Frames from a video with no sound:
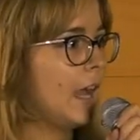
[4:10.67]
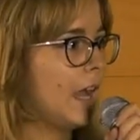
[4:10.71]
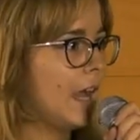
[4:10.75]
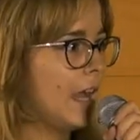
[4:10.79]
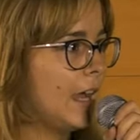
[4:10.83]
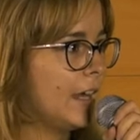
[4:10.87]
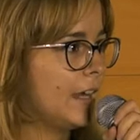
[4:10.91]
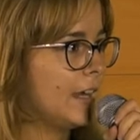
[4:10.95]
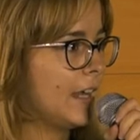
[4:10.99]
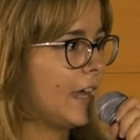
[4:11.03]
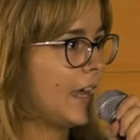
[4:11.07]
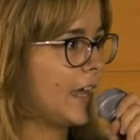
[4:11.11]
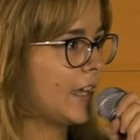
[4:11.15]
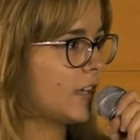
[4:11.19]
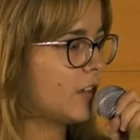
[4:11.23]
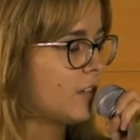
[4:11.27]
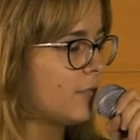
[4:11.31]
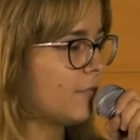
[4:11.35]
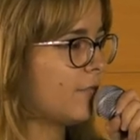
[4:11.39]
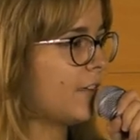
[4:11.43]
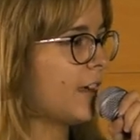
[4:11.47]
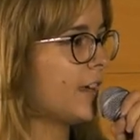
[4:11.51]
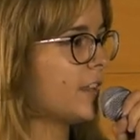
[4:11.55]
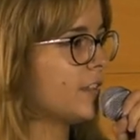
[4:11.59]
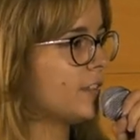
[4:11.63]
And I
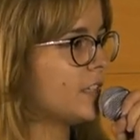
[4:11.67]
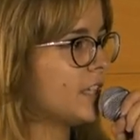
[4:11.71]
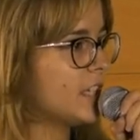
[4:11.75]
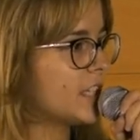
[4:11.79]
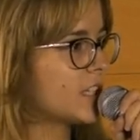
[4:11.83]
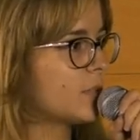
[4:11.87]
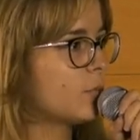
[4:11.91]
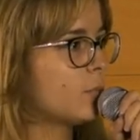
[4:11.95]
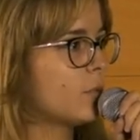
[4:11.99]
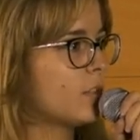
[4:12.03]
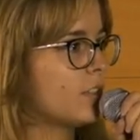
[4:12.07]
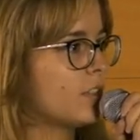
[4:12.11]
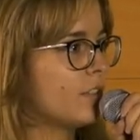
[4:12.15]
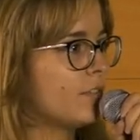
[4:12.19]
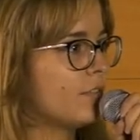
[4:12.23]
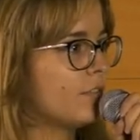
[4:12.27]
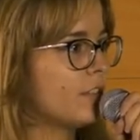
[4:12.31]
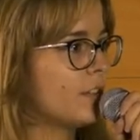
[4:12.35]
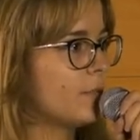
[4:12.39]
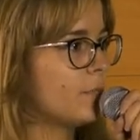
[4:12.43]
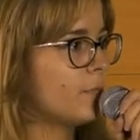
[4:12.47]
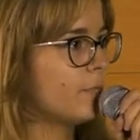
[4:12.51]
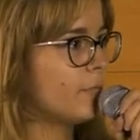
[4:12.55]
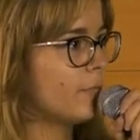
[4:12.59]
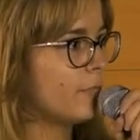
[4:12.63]
combine this with the
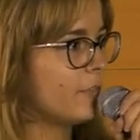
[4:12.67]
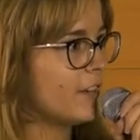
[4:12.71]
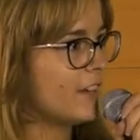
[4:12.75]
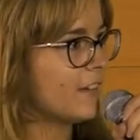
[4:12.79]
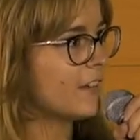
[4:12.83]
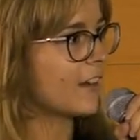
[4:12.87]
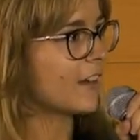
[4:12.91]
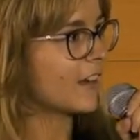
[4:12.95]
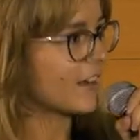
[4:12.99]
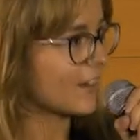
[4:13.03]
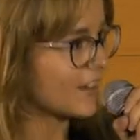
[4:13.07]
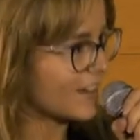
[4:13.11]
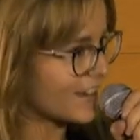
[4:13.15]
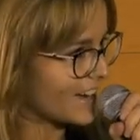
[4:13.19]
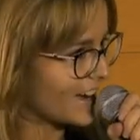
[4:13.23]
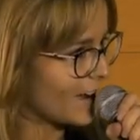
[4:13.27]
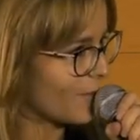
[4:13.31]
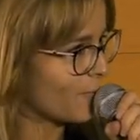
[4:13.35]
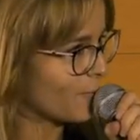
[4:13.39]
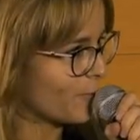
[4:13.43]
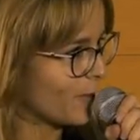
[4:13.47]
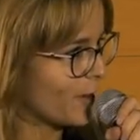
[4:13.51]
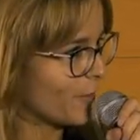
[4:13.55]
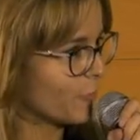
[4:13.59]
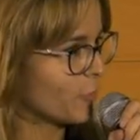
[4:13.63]
Willman
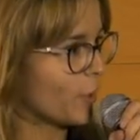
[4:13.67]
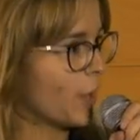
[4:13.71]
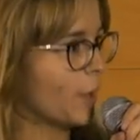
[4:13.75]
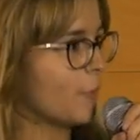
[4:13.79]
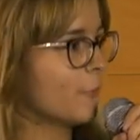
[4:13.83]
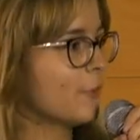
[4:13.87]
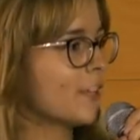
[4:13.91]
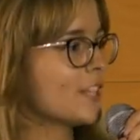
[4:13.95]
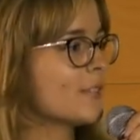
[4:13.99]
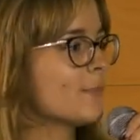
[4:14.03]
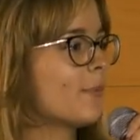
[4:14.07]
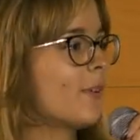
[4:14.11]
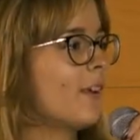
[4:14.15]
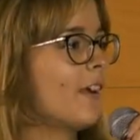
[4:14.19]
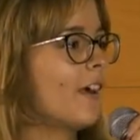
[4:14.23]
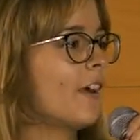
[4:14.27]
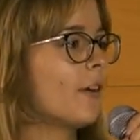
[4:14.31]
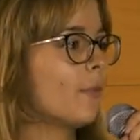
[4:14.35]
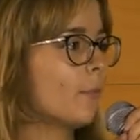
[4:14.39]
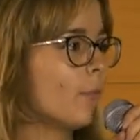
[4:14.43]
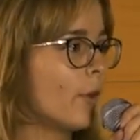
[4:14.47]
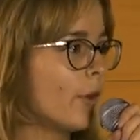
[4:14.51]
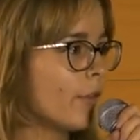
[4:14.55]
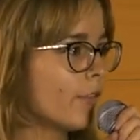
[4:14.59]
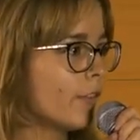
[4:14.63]
and
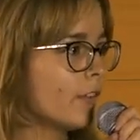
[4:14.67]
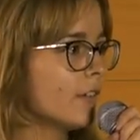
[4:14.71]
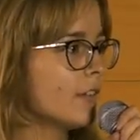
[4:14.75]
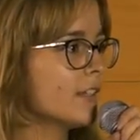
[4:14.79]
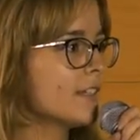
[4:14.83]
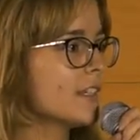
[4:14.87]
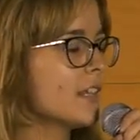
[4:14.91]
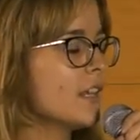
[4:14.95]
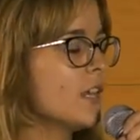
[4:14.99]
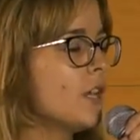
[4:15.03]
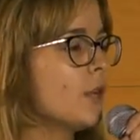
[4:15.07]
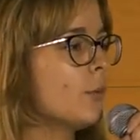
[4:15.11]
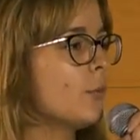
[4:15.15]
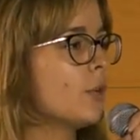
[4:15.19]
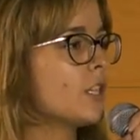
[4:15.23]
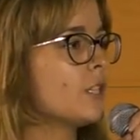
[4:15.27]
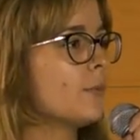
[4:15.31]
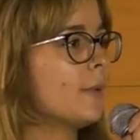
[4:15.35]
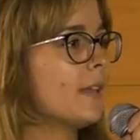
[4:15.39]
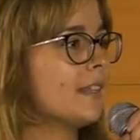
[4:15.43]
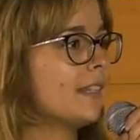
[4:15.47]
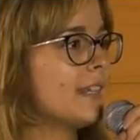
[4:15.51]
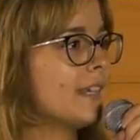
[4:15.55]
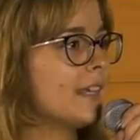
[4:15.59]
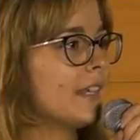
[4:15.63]
Whispelar models,
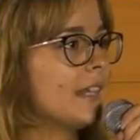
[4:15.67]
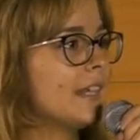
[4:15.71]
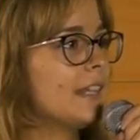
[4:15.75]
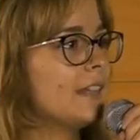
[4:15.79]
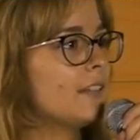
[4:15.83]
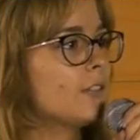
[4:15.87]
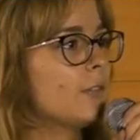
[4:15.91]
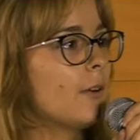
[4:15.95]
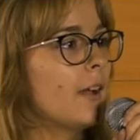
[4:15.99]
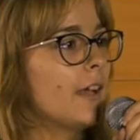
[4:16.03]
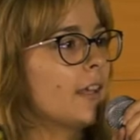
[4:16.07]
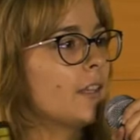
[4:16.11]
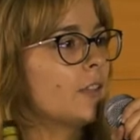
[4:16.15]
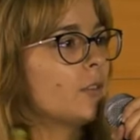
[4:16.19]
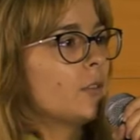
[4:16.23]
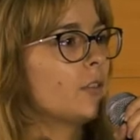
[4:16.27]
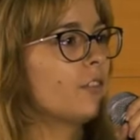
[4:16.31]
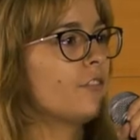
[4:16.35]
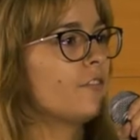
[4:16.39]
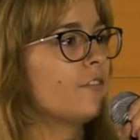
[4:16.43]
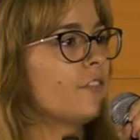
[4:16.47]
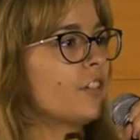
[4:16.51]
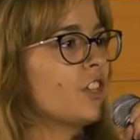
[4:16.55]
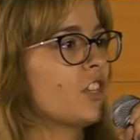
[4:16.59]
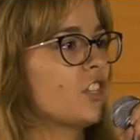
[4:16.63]
which basically try to
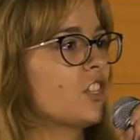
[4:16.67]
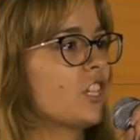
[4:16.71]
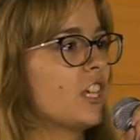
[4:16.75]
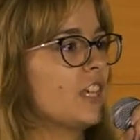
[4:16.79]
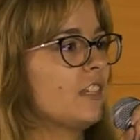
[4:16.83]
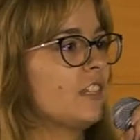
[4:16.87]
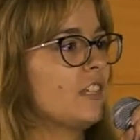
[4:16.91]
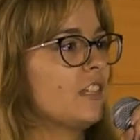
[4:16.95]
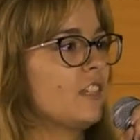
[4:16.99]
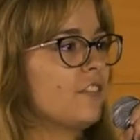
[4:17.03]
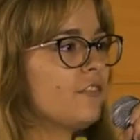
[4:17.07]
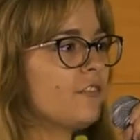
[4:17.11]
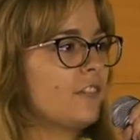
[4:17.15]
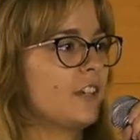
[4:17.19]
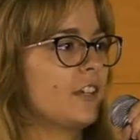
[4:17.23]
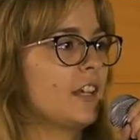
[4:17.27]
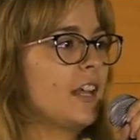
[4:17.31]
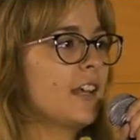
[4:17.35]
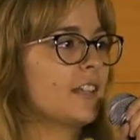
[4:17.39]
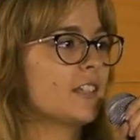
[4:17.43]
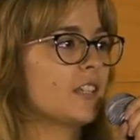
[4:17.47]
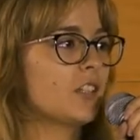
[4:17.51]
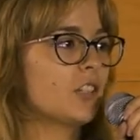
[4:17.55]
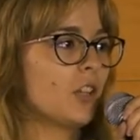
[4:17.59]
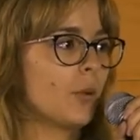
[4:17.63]
differentiate the different
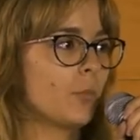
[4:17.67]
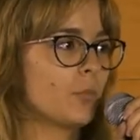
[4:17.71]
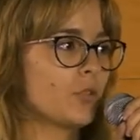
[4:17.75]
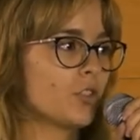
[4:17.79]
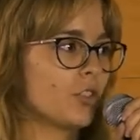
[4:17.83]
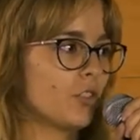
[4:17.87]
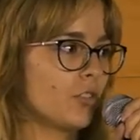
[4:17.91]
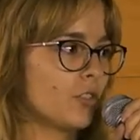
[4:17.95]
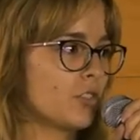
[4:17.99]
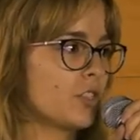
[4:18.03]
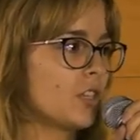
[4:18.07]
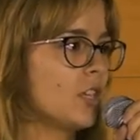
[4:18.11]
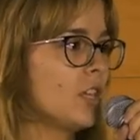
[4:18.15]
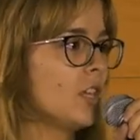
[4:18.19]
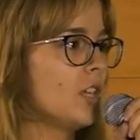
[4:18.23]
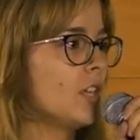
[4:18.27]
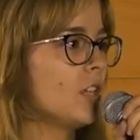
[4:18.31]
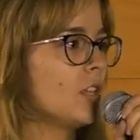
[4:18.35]
exit options.